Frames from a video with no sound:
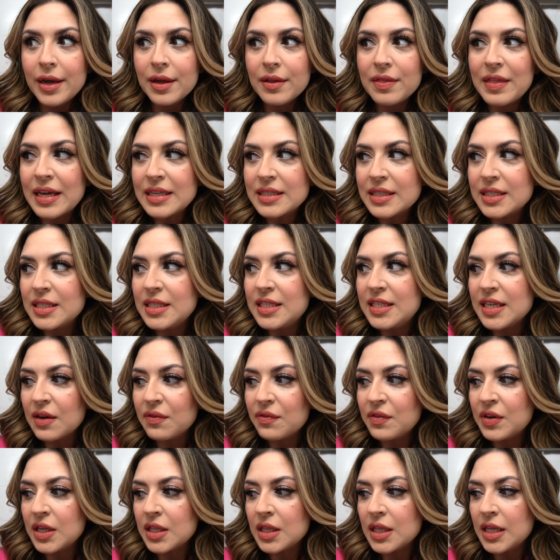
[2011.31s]
that's
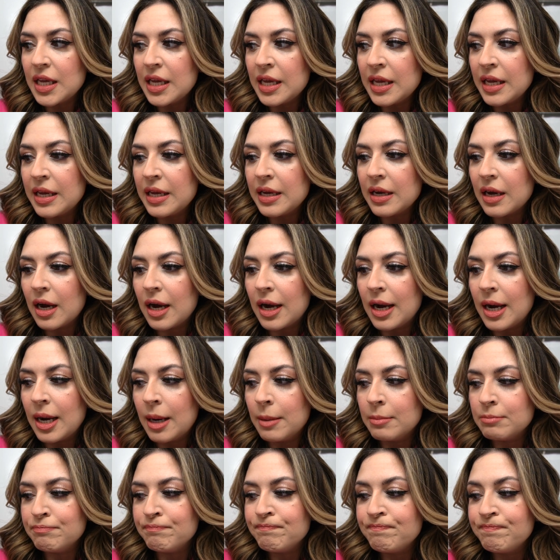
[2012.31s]
definitely
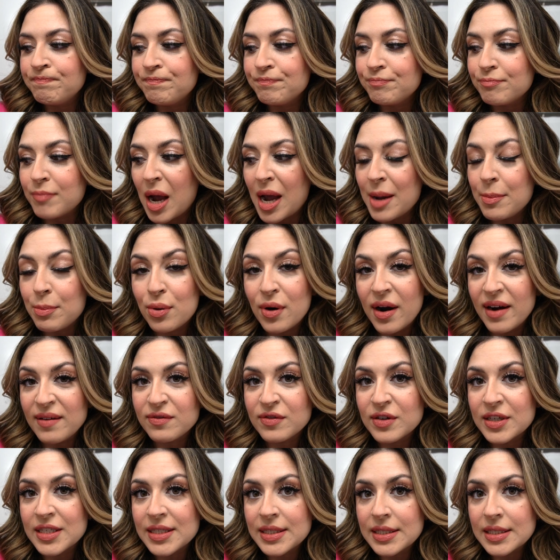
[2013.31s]
um, my
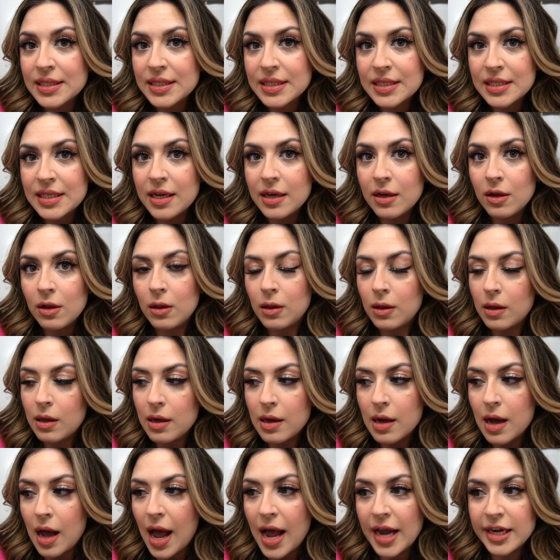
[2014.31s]
preference still.
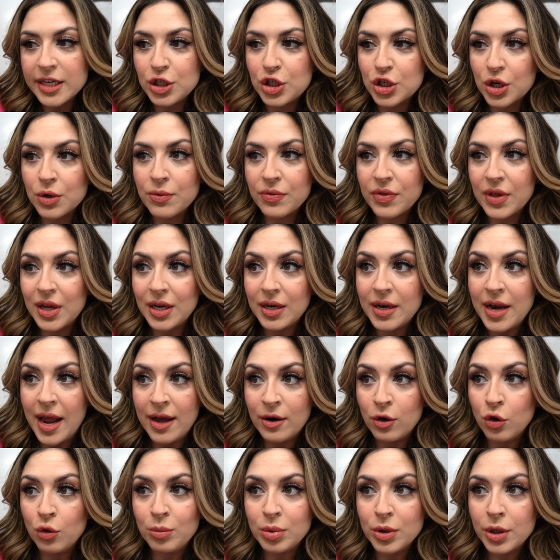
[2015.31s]
I don't think
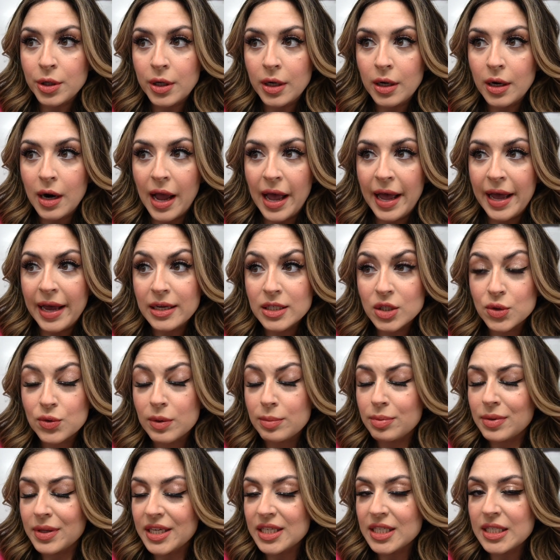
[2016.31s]
Nano Blur has
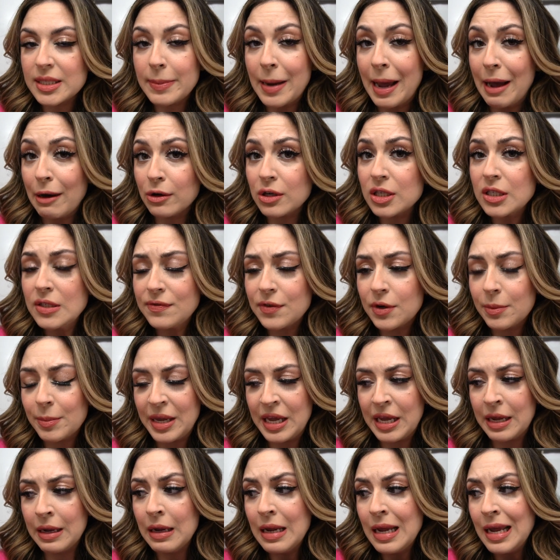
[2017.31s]
replaced powders for
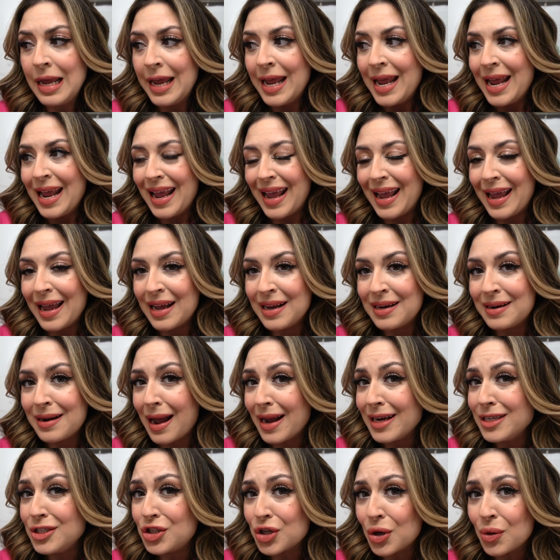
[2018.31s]
me, and
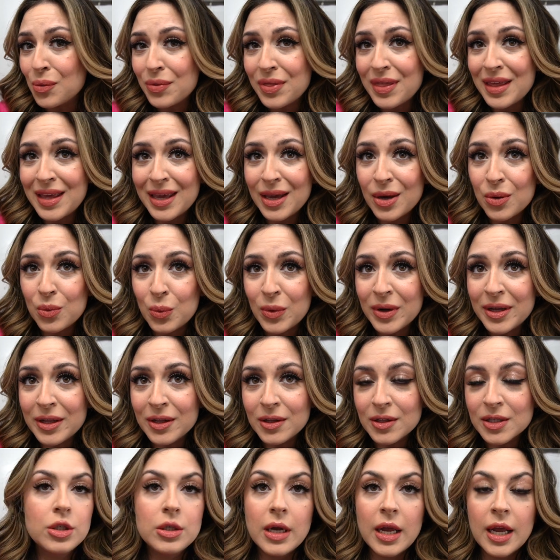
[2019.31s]
I don't think it
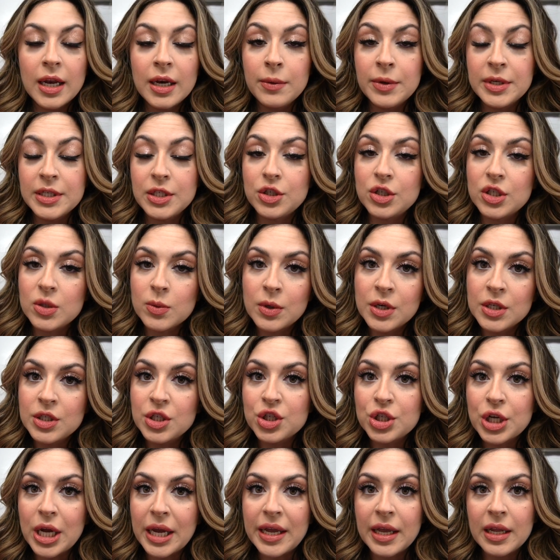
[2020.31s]
will. Anyways, just wanted to
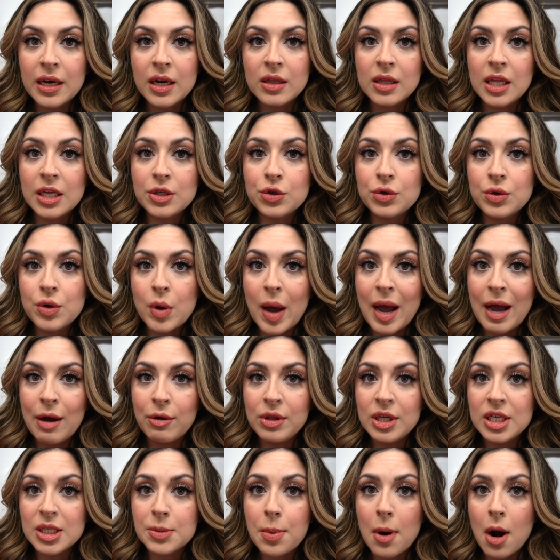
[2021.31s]
check in and let you know how
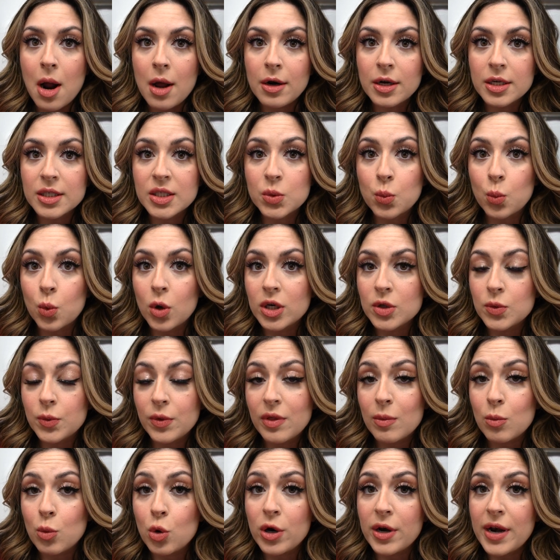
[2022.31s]
these products worked
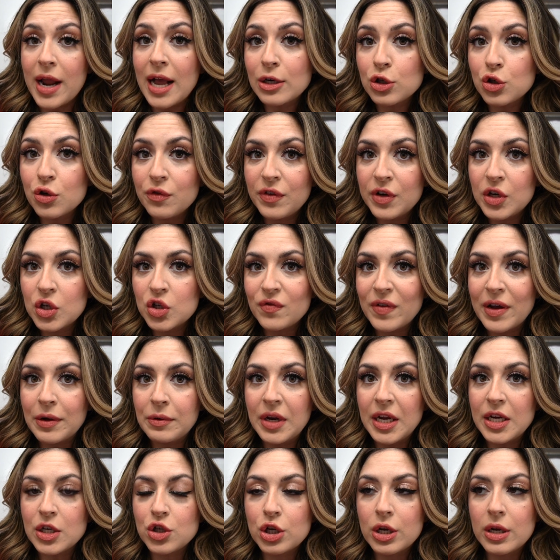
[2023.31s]
with a more natural finish
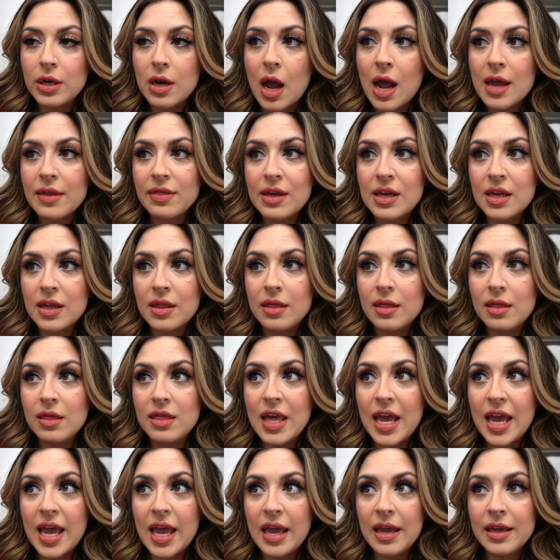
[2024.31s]
foundation. I think
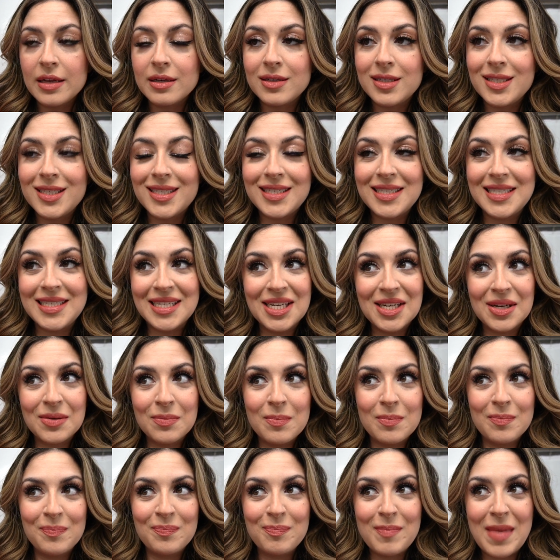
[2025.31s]
they
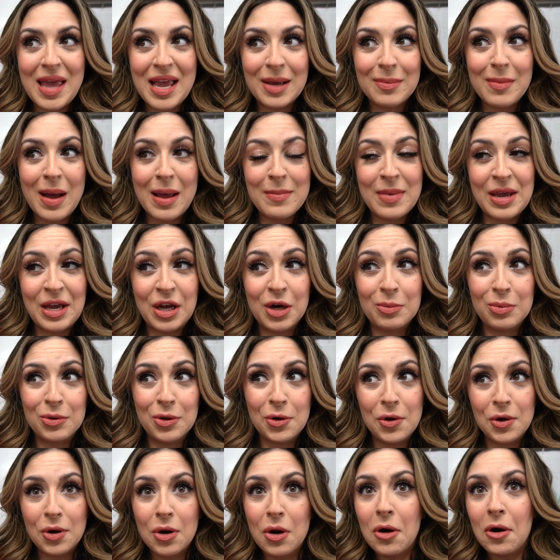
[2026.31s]
didn't make my makeup
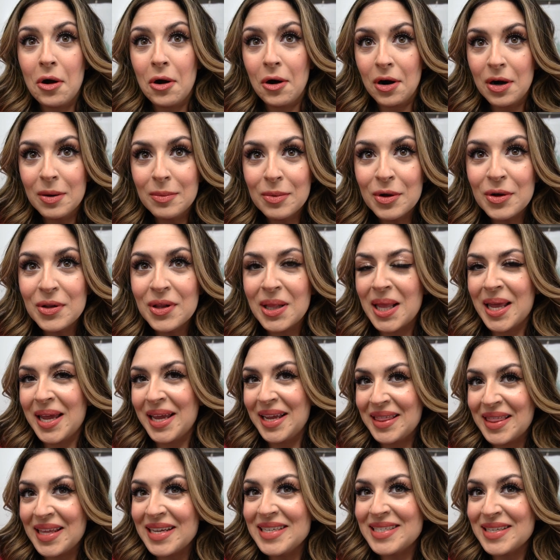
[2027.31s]
look horrible
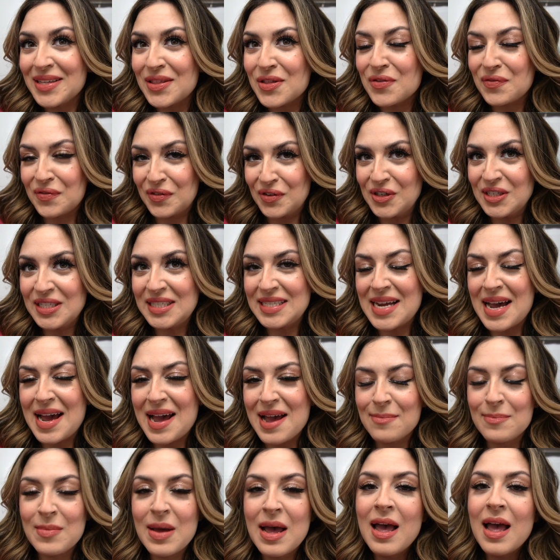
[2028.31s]
like they did the first
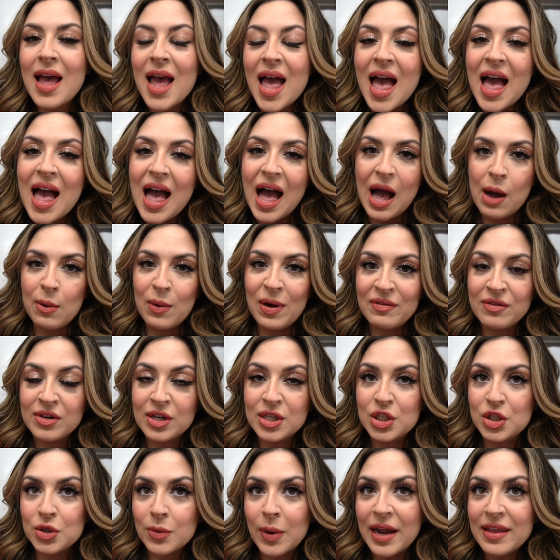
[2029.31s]
time.
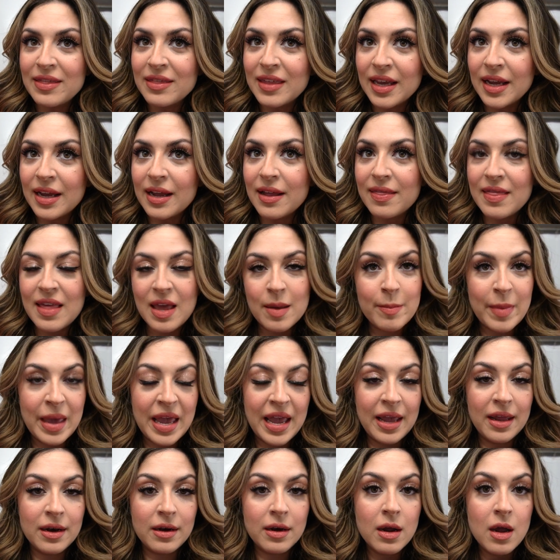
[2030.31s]
However, do I think they
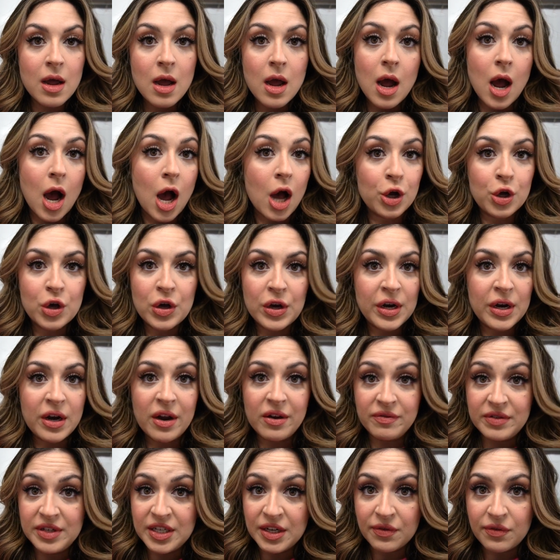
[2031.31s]
made a good
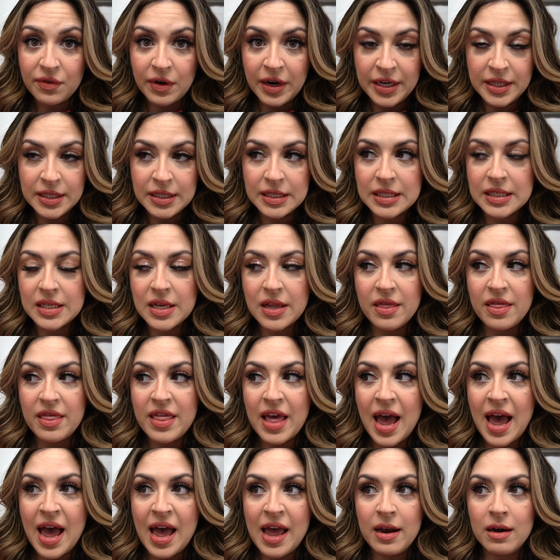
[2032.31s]
enough difference
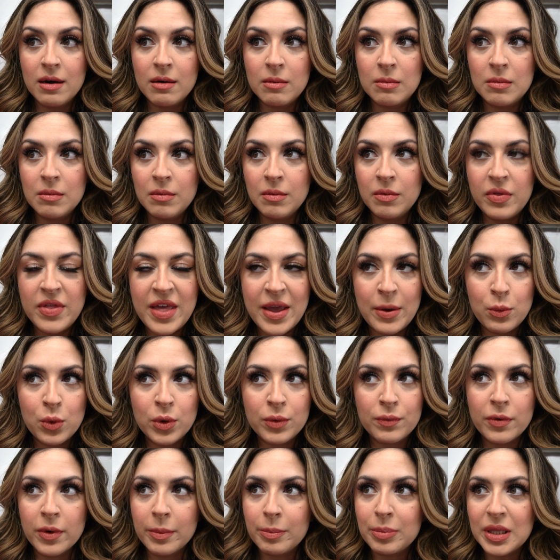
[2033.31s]
that they
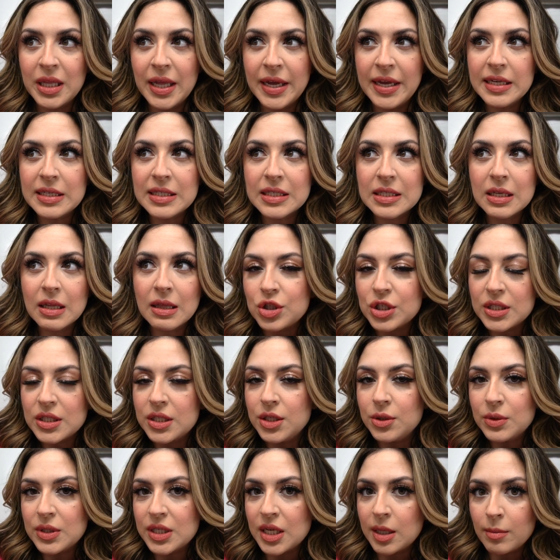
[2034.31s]
would replace just
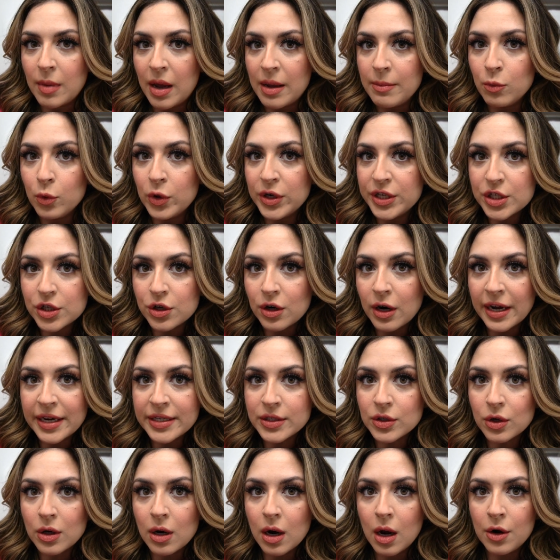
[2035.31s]
using my
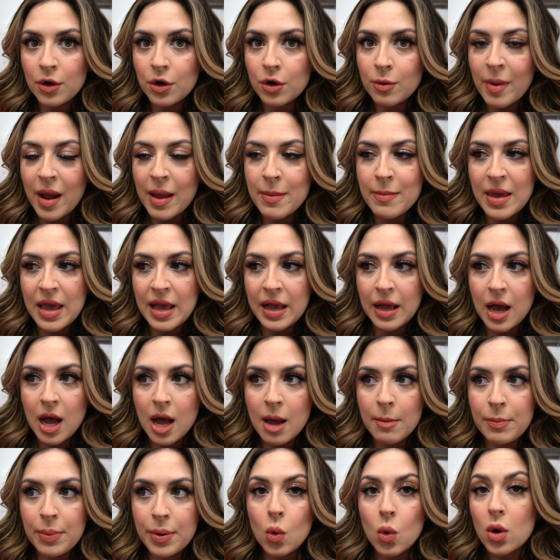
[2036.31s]
moisturizer under my
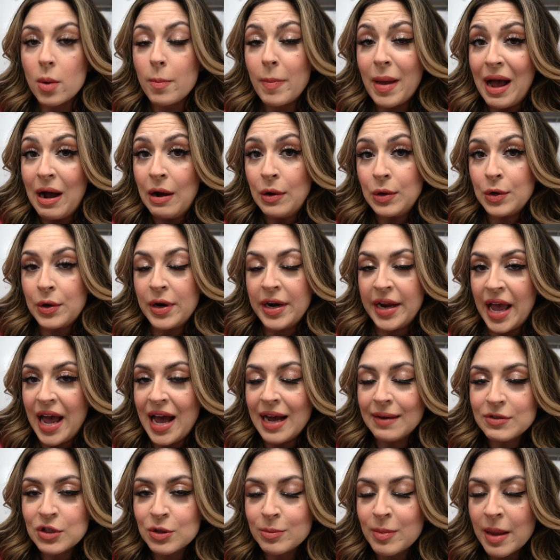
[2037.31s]
makeup or powdering
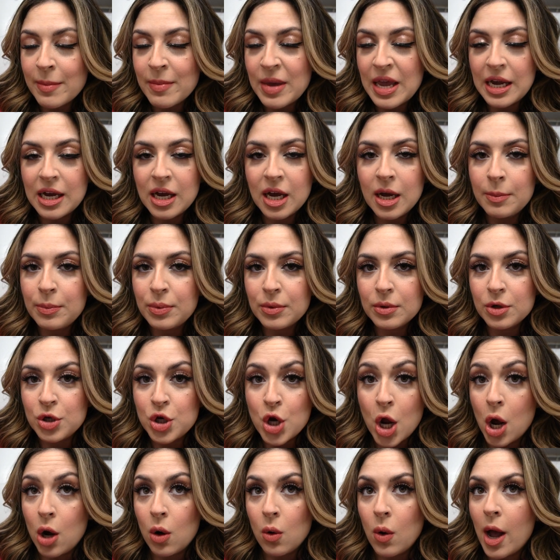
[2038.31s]
after my makeup.
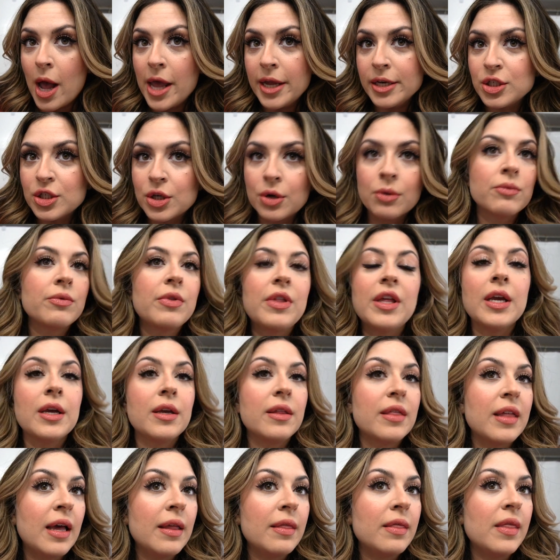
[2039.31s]
No, I don't
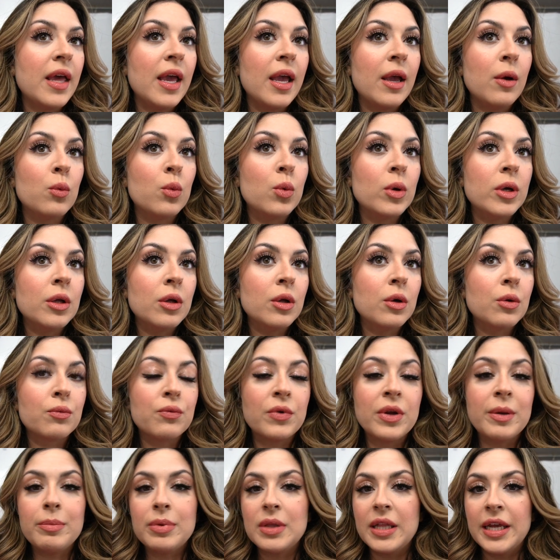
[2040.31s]
think that they will
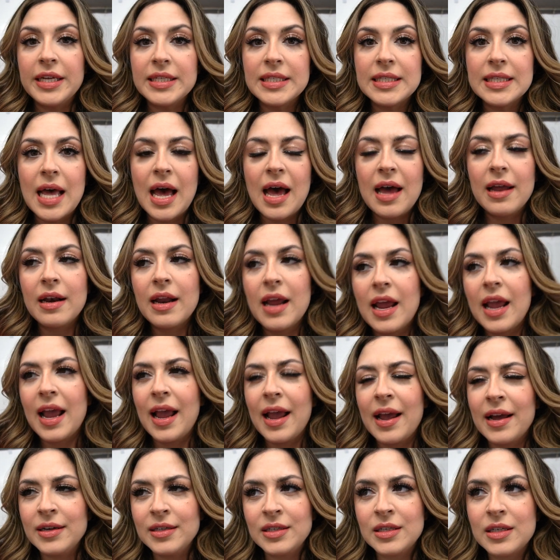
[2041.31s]
replace that.
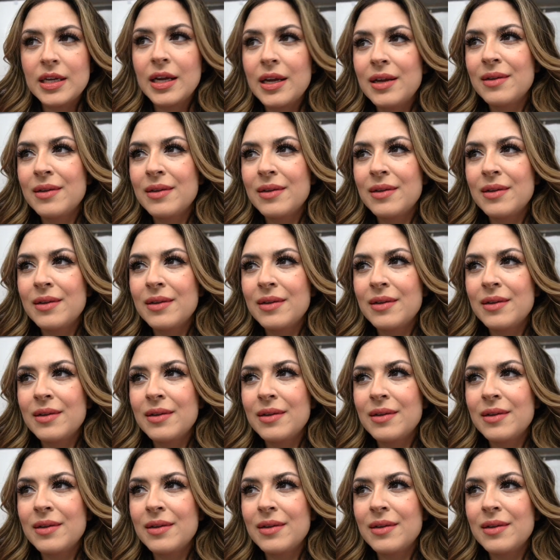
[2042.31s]
And